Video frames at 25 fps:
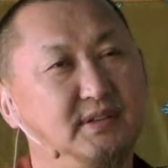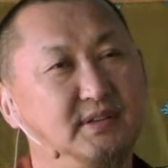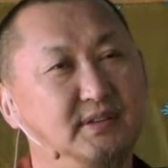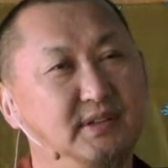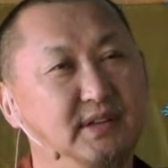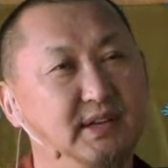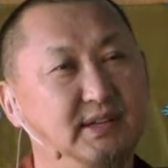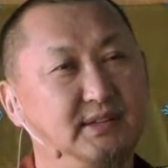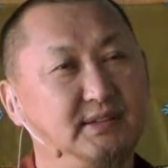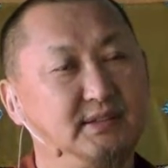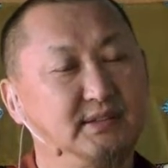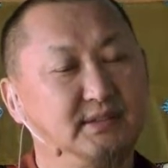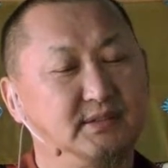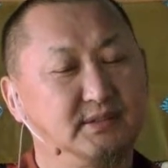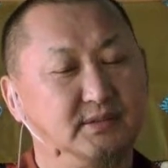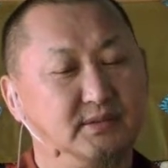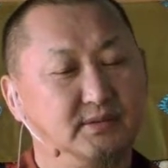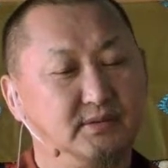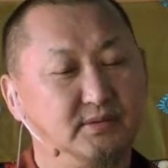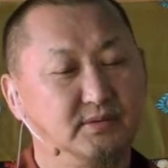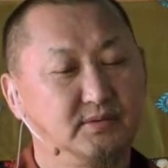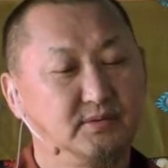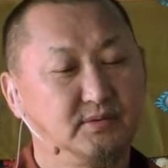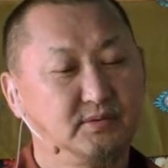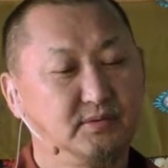like this.
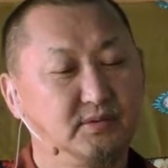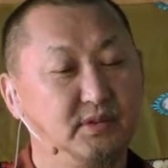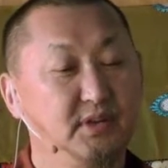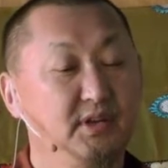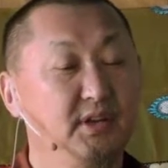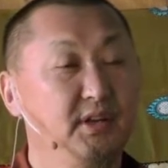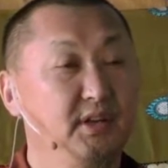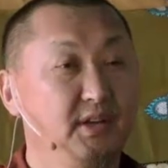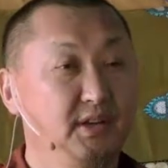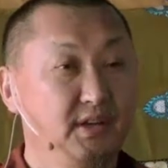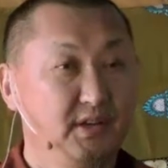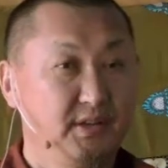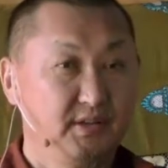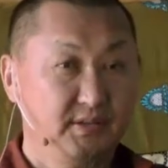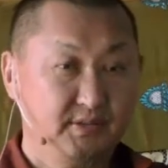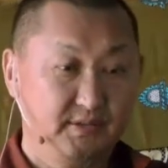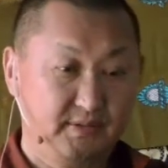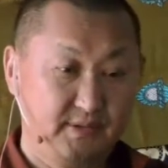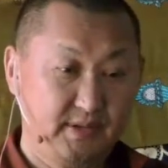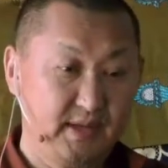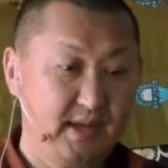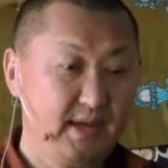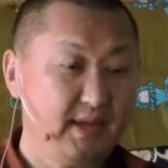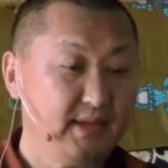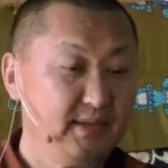
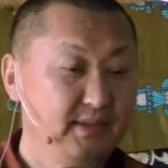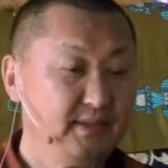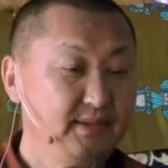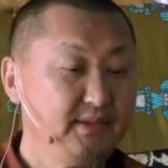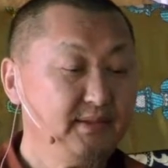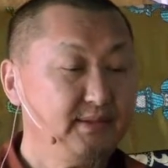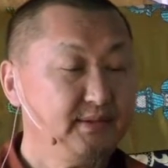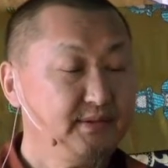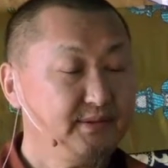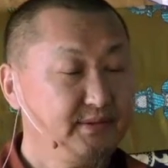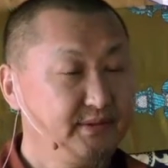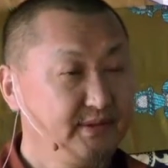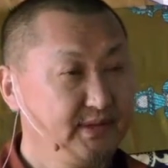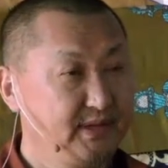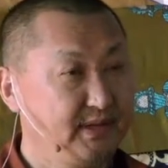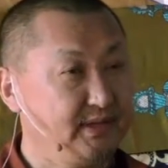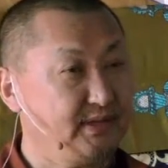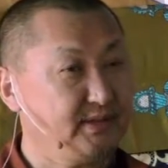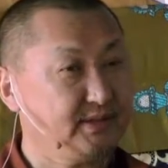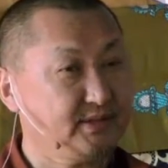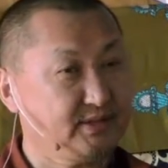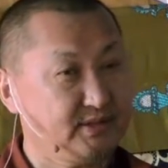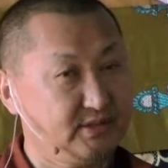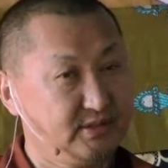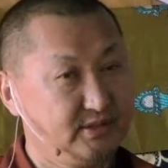Then there
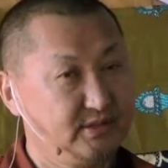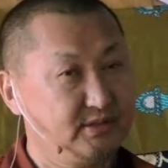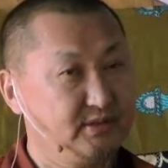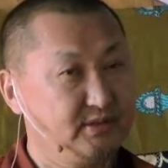is